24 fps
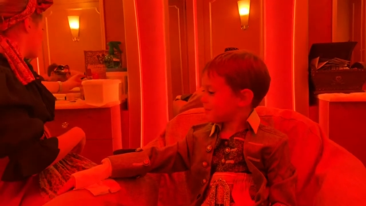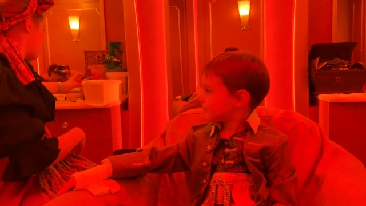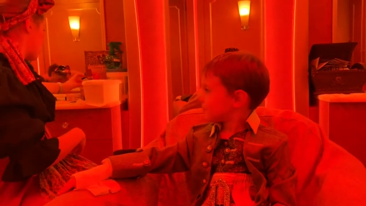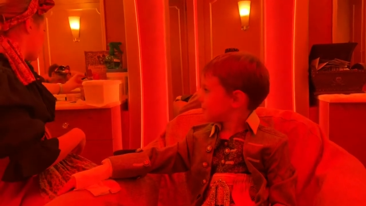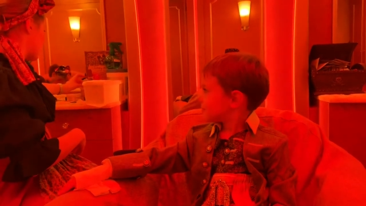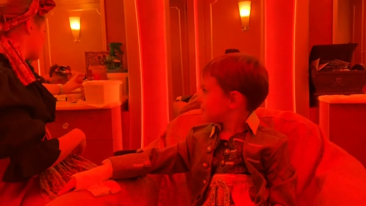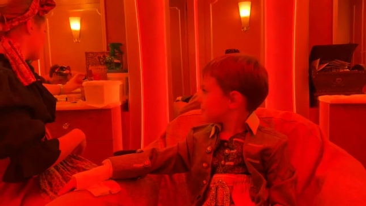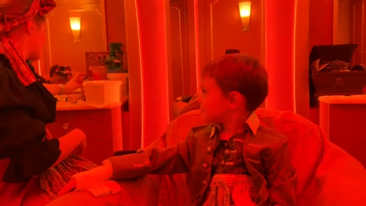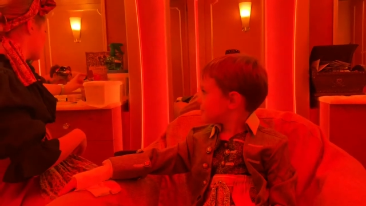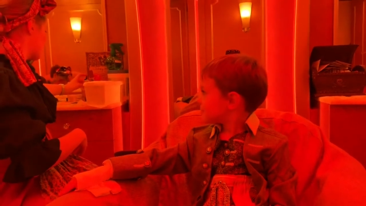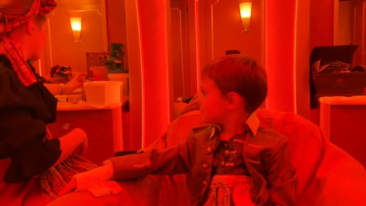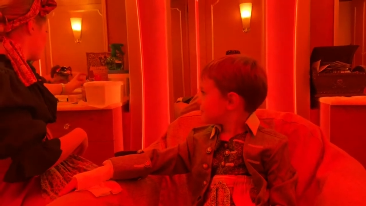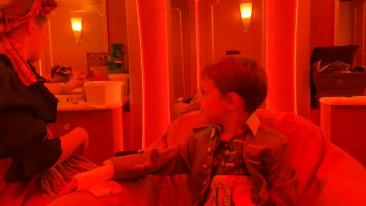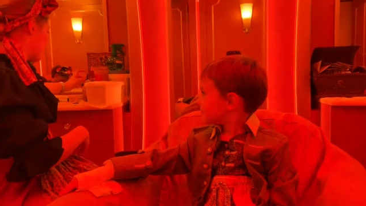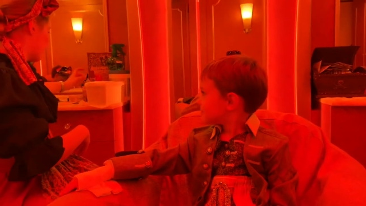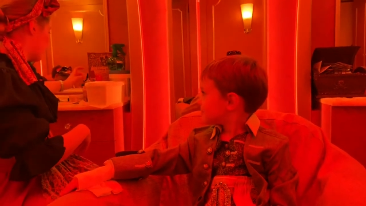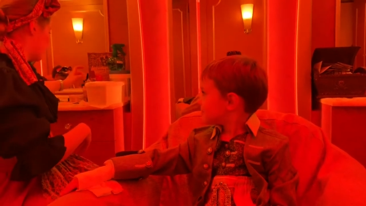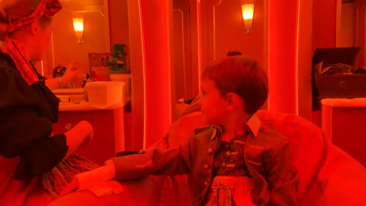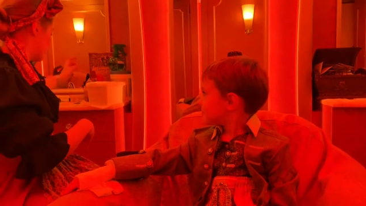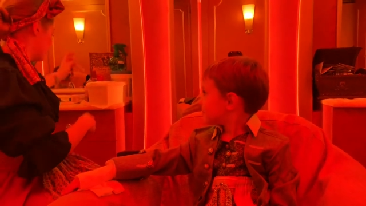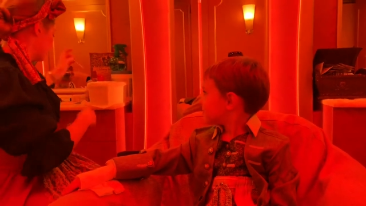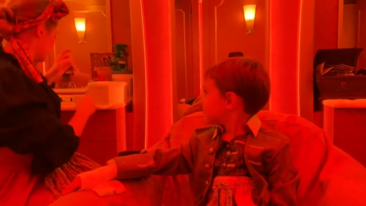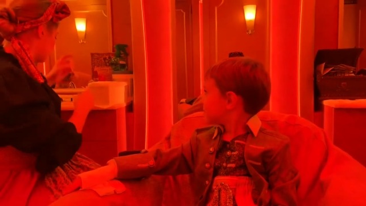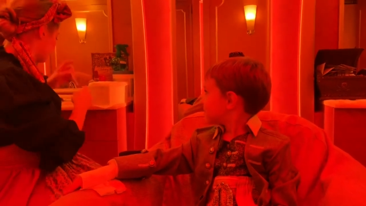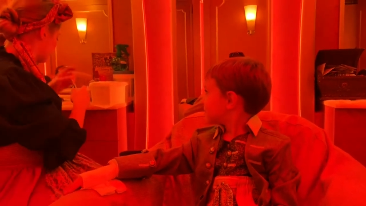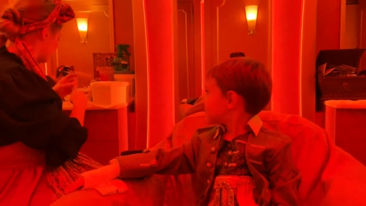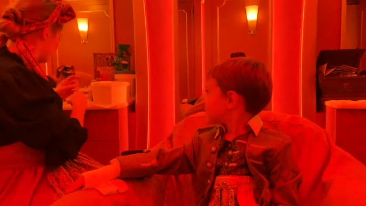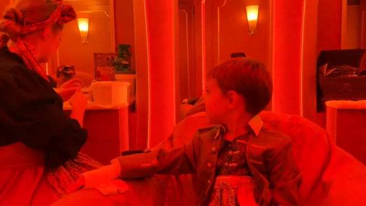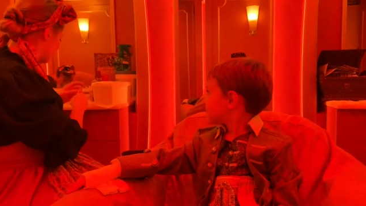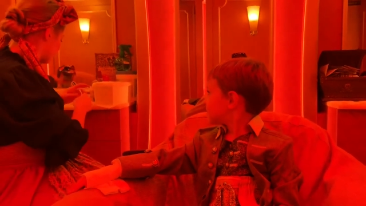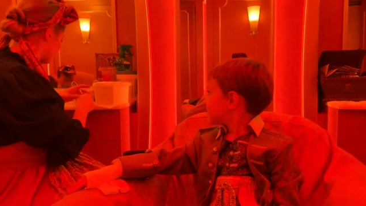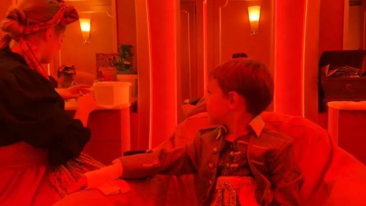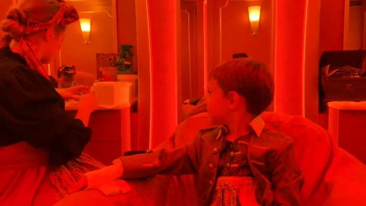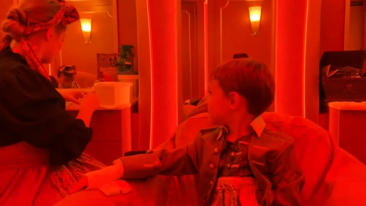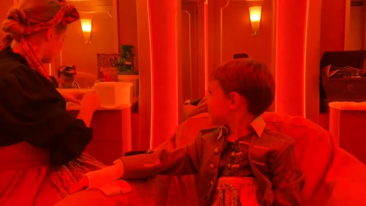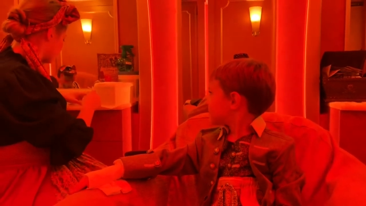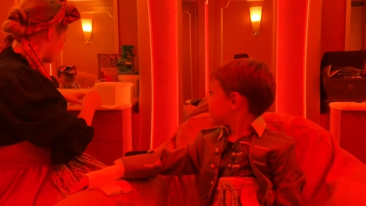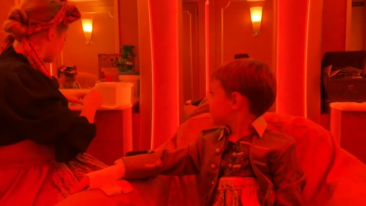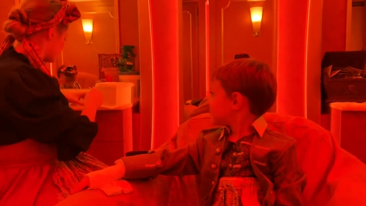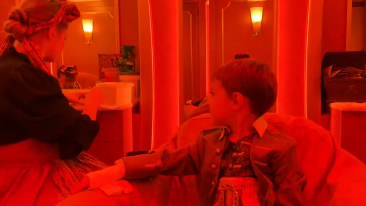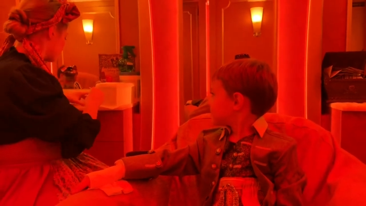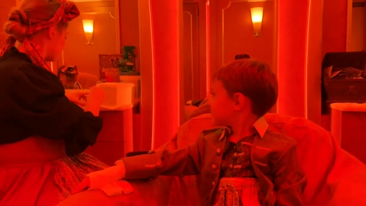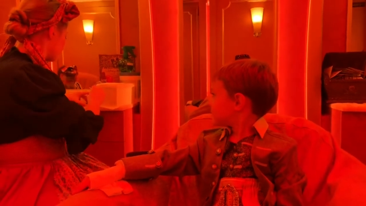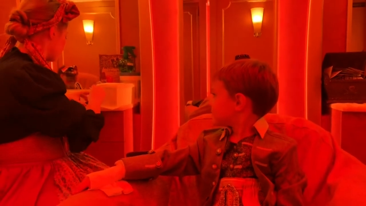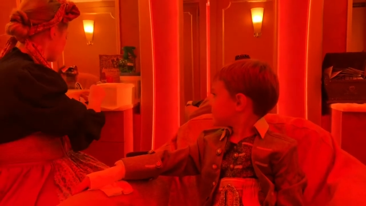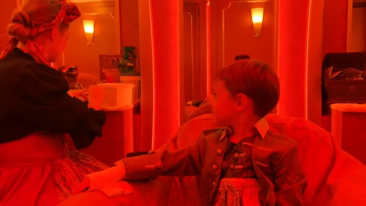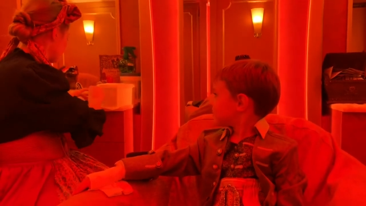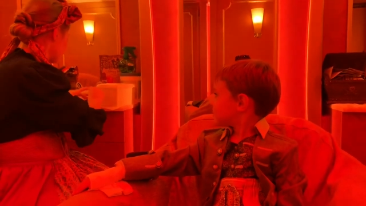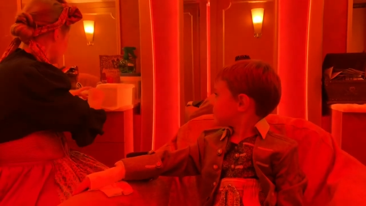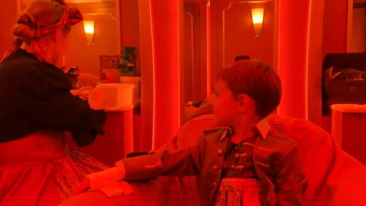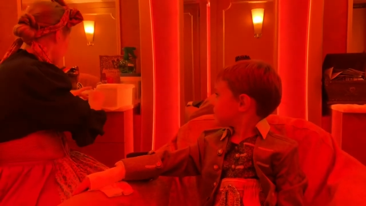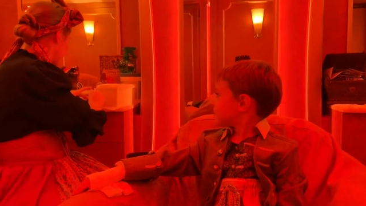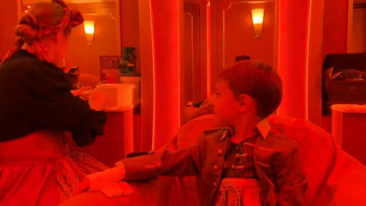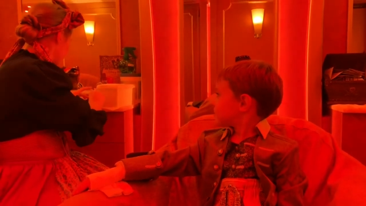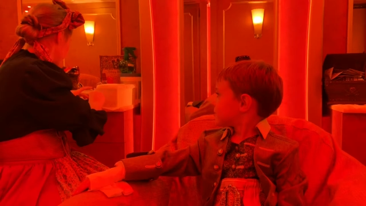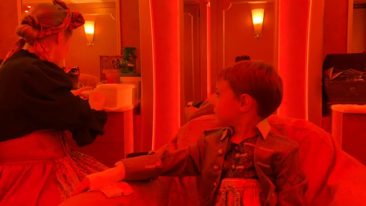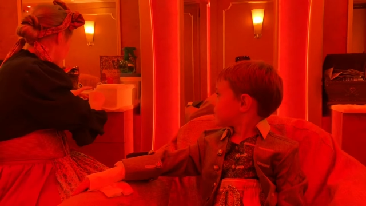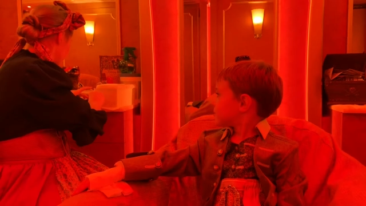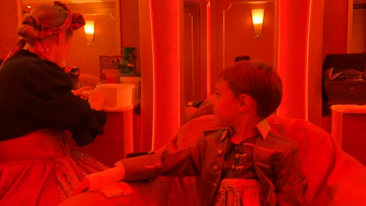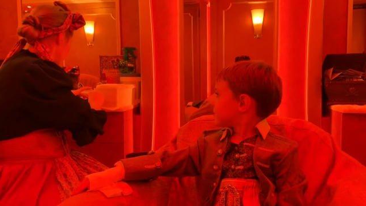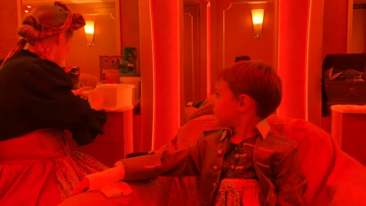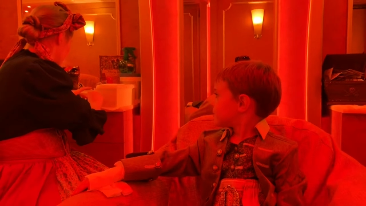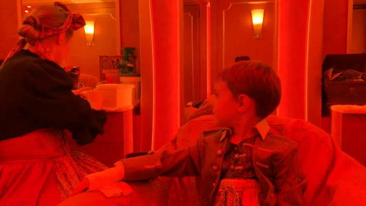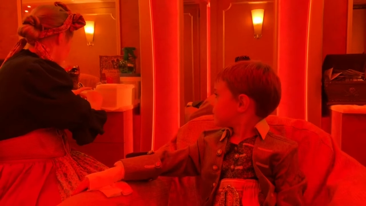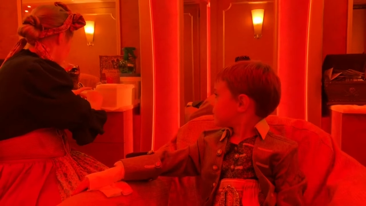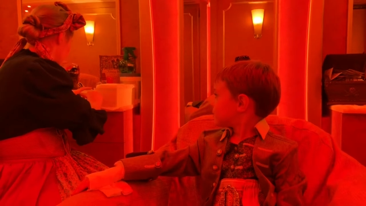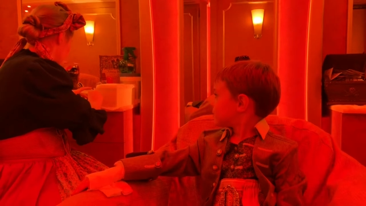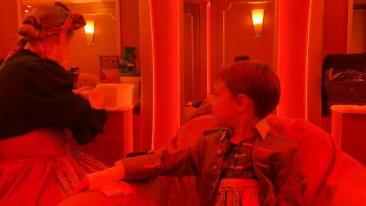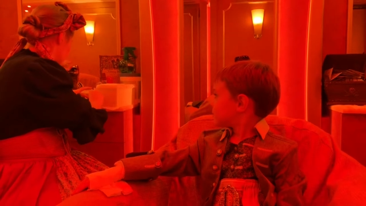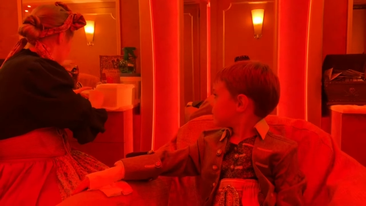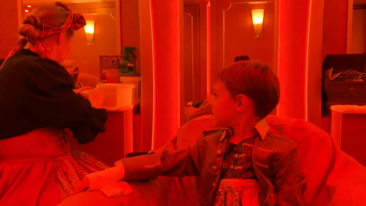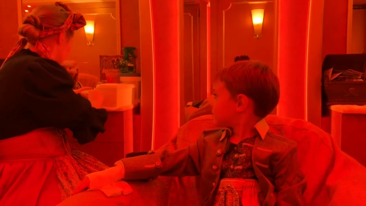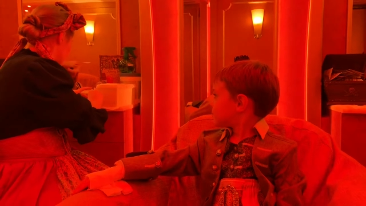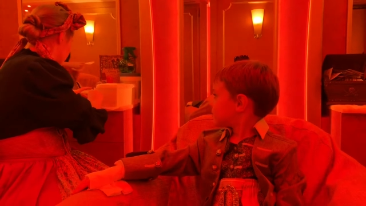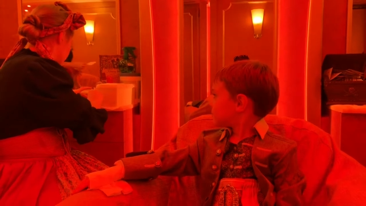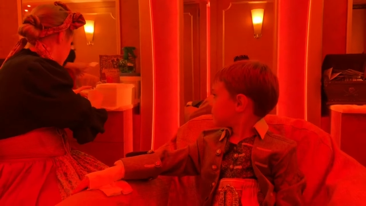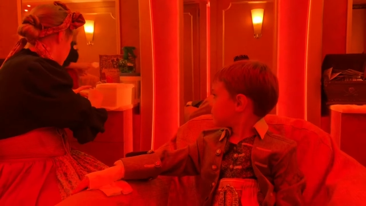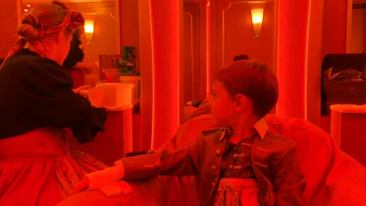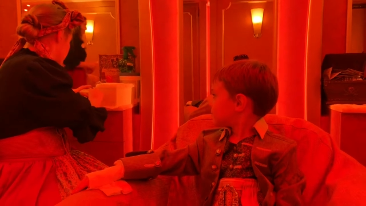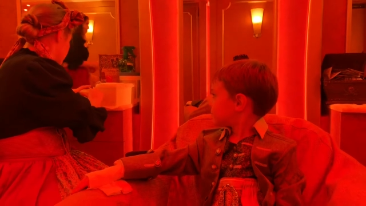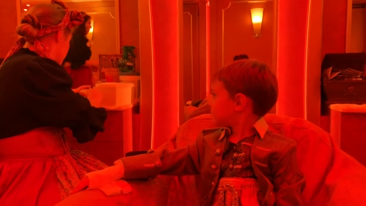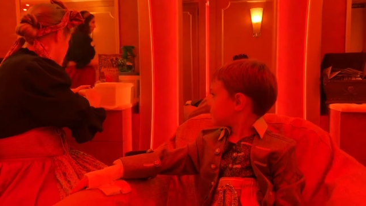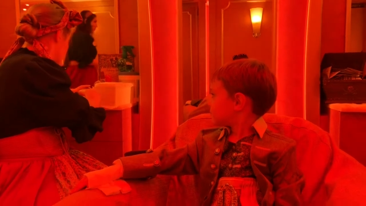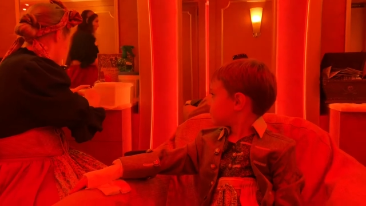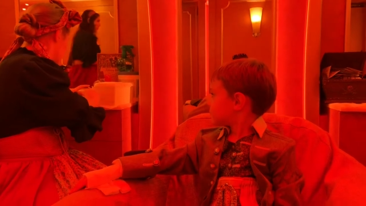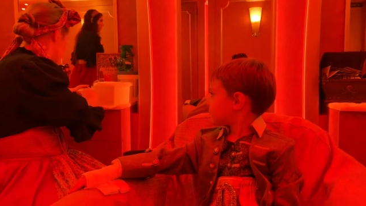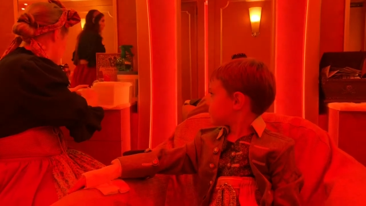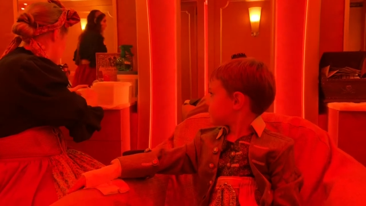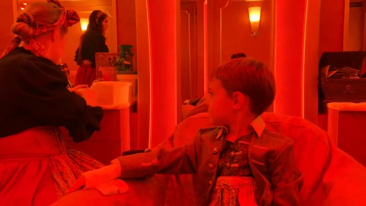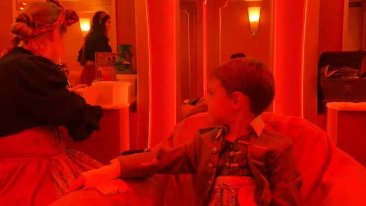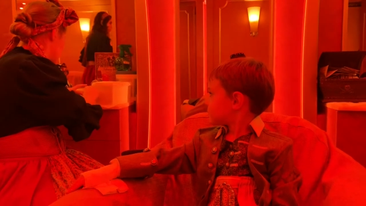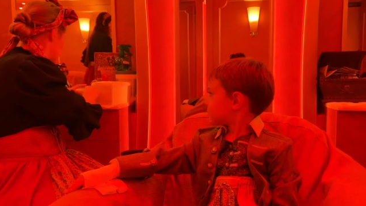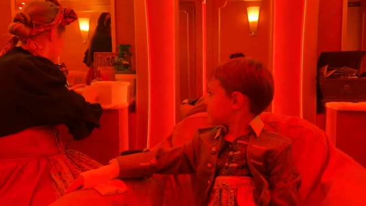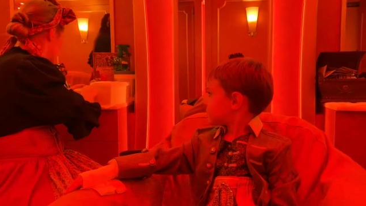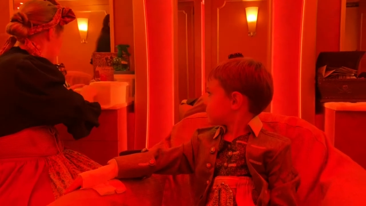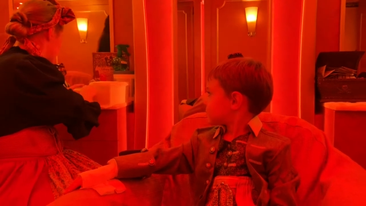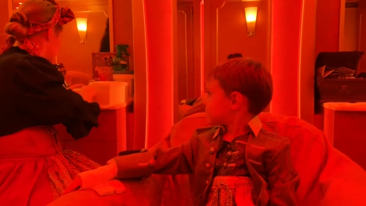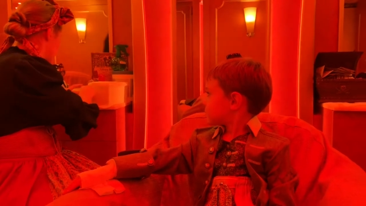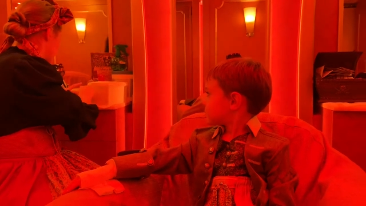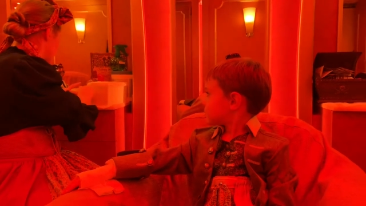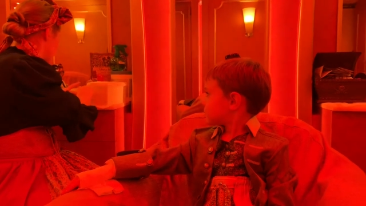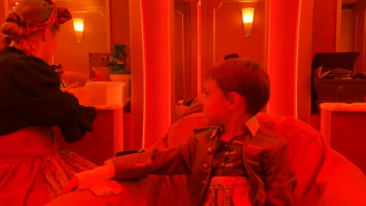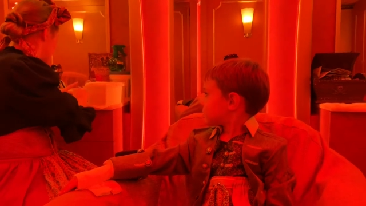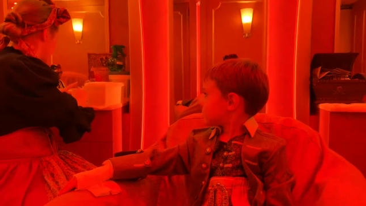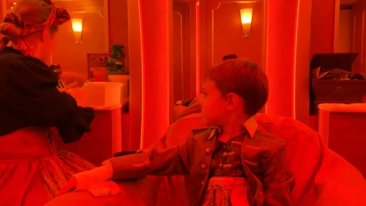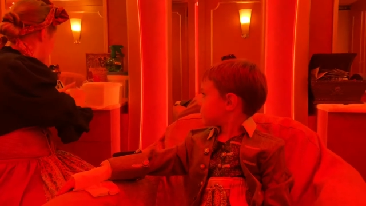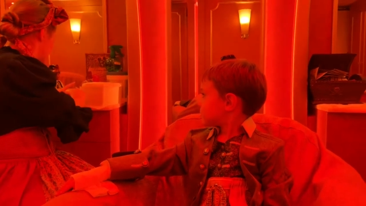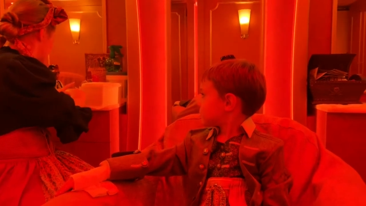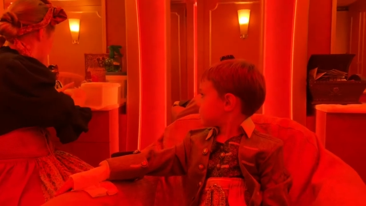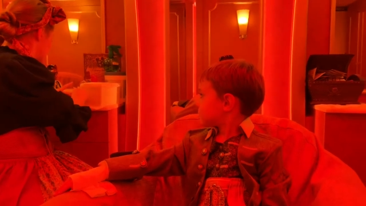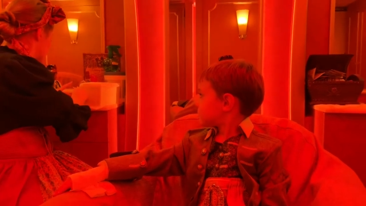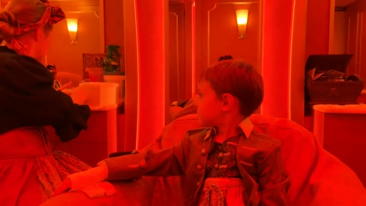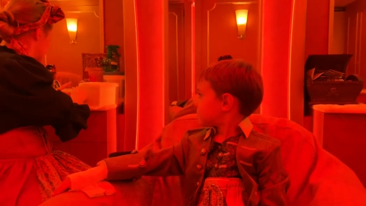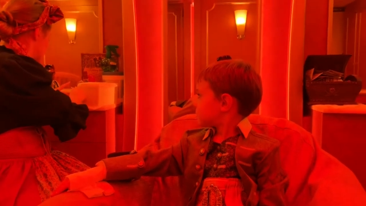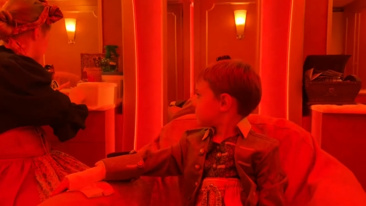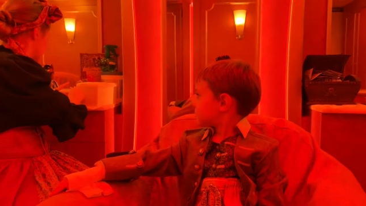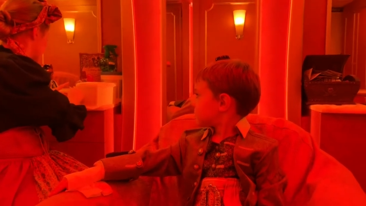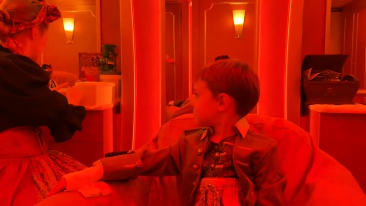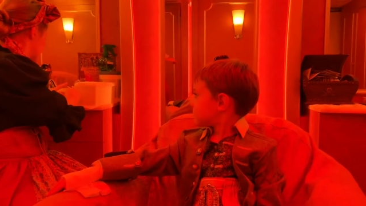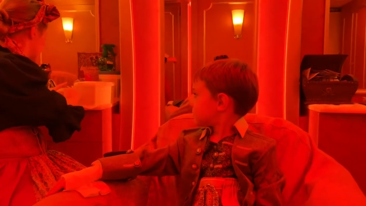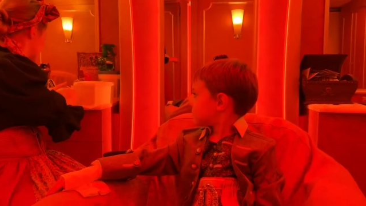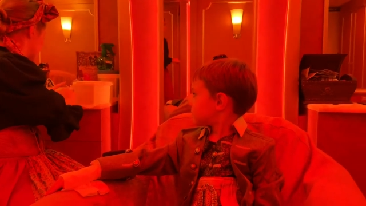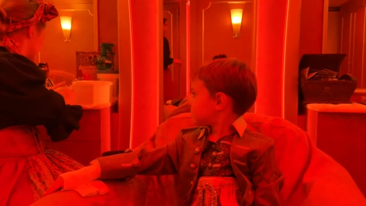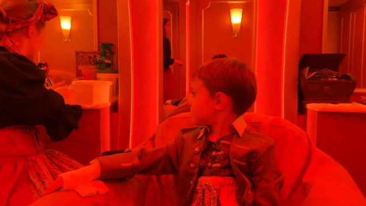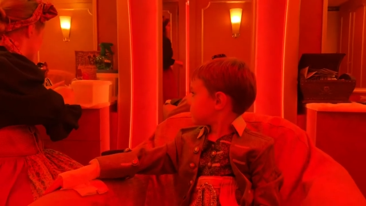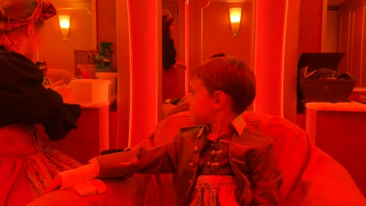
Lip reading: (no speaker visible)